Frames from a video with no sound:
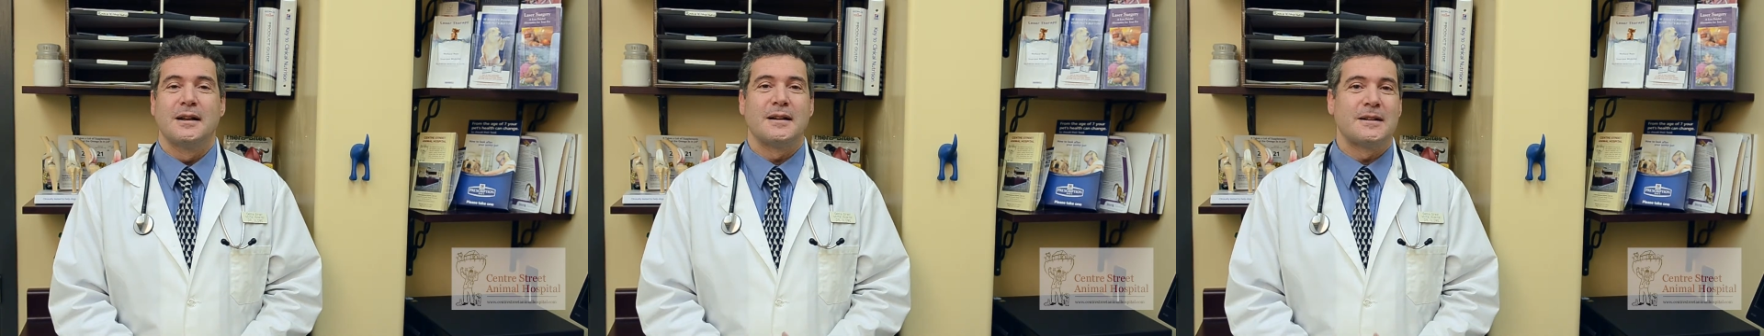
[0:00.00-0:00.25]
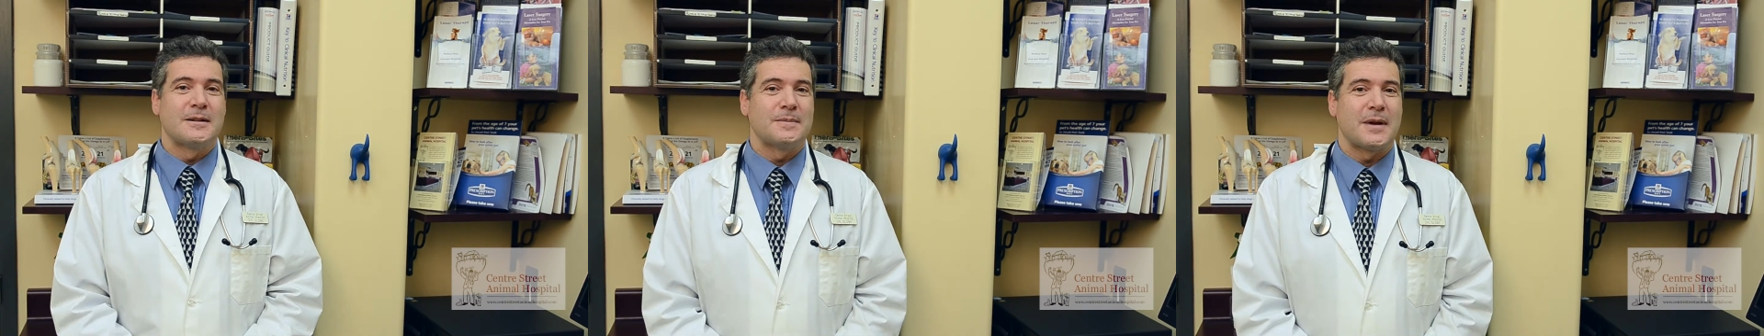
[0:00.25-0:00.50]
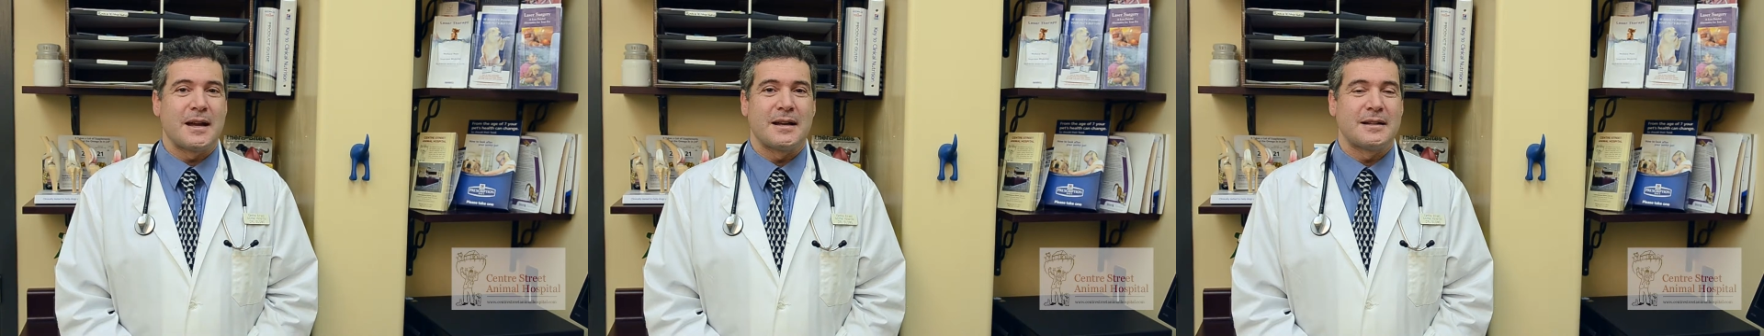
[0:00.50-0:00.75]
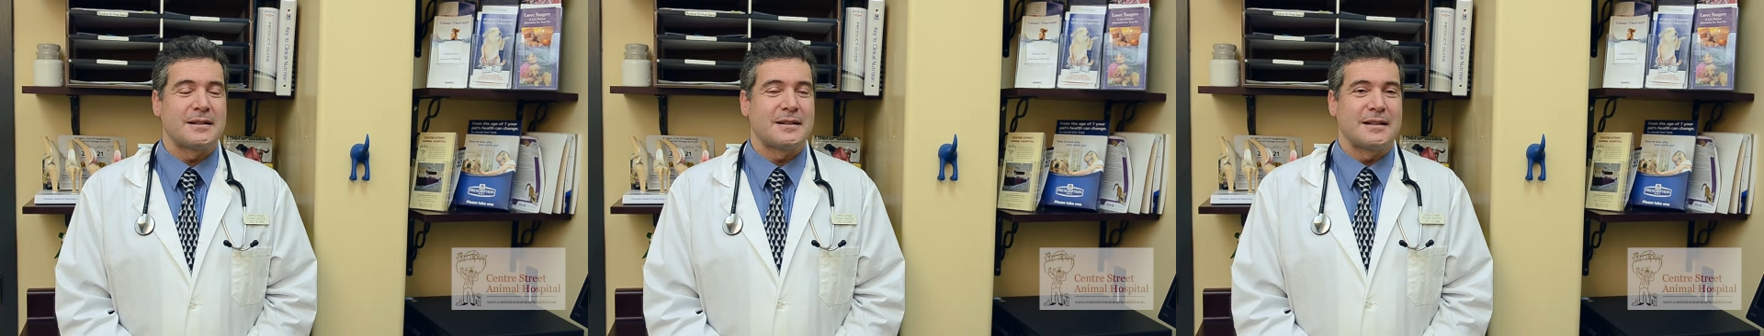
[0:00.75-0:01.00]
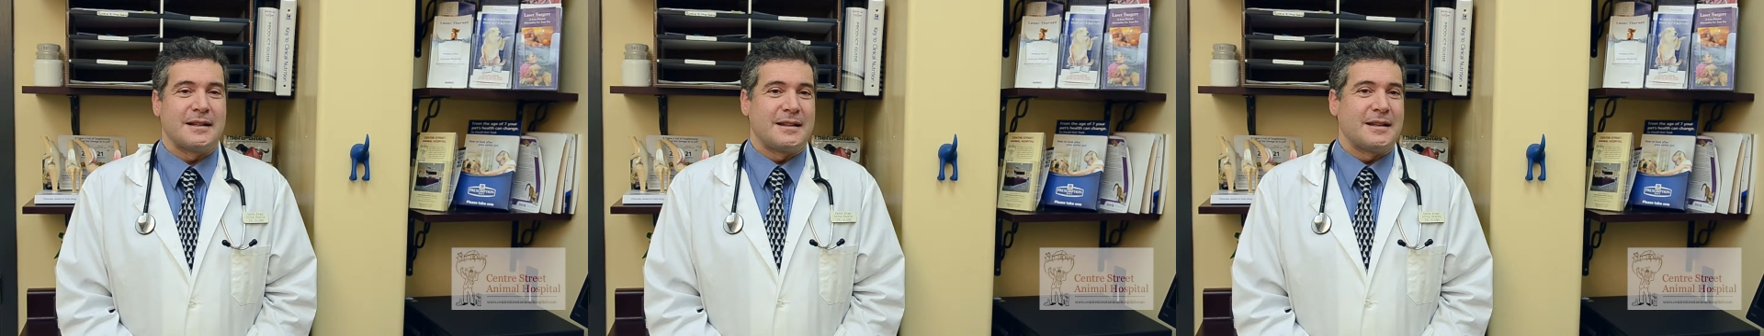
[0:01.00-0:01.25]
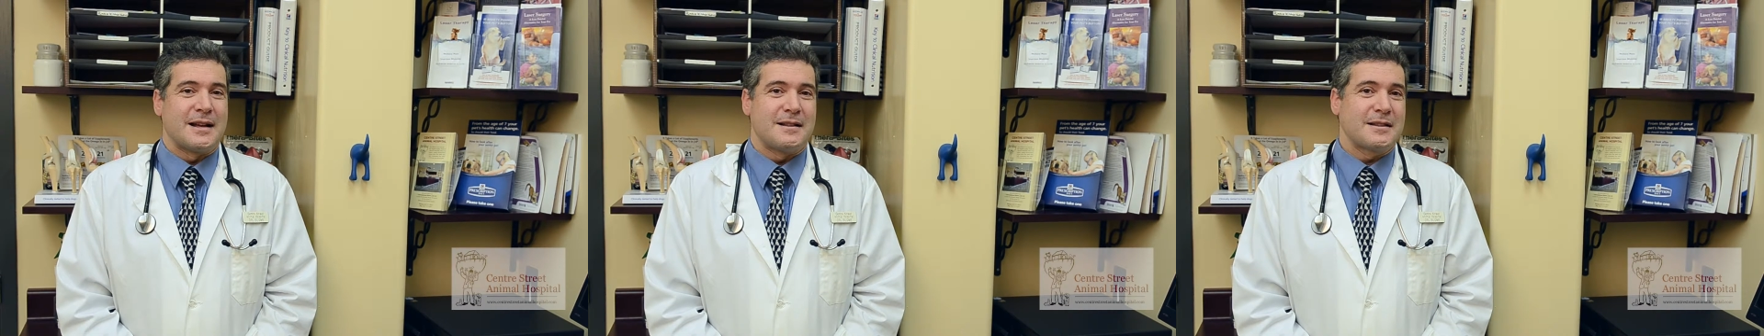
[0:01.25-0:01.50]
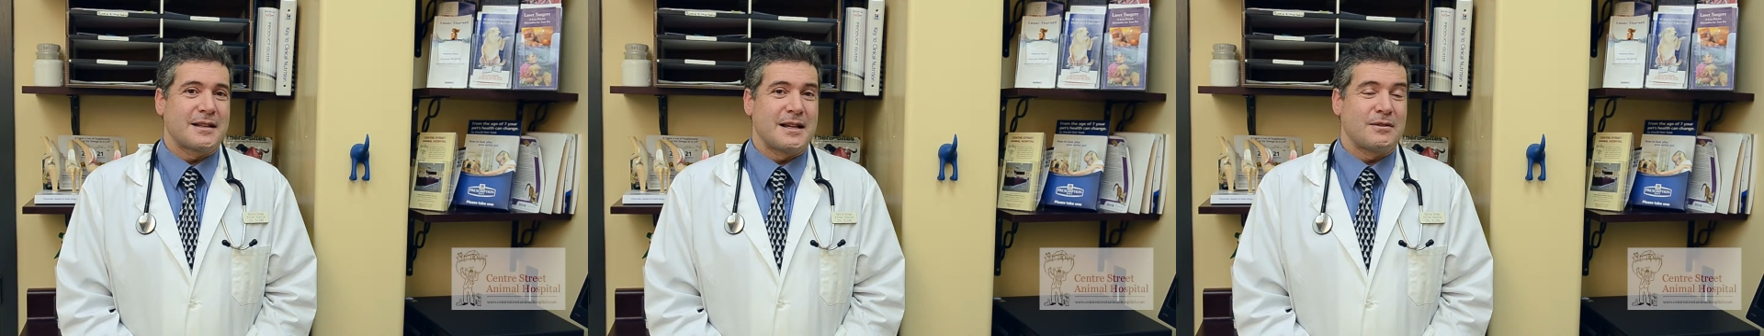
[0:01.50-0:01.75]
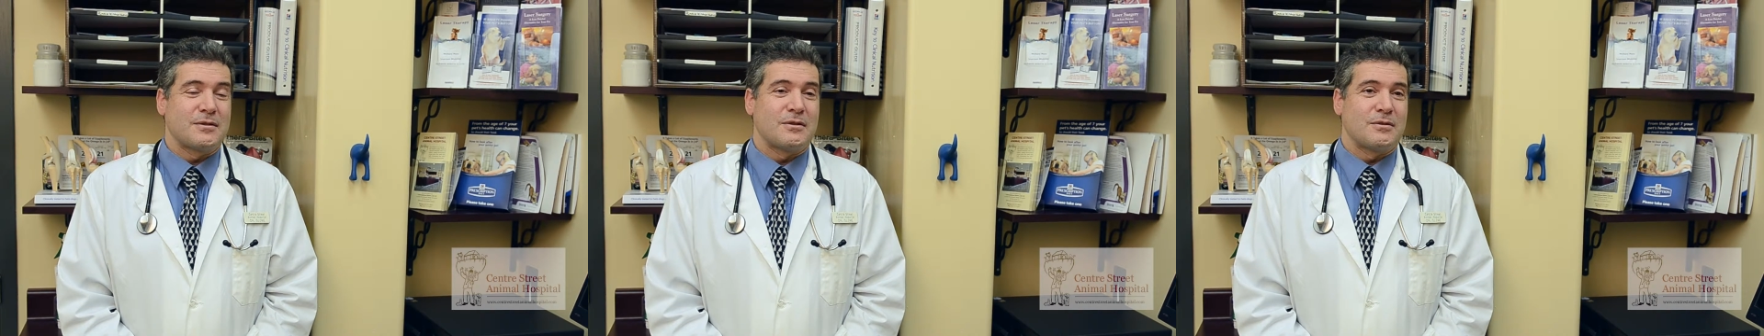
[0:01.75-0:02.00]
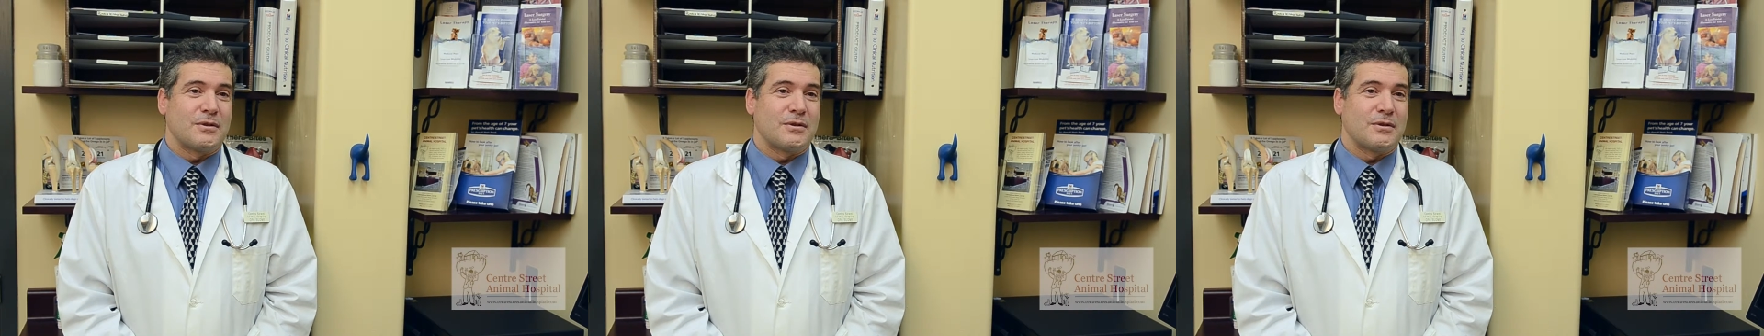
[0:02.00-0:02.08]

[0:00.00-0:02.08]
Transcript: and the healthcare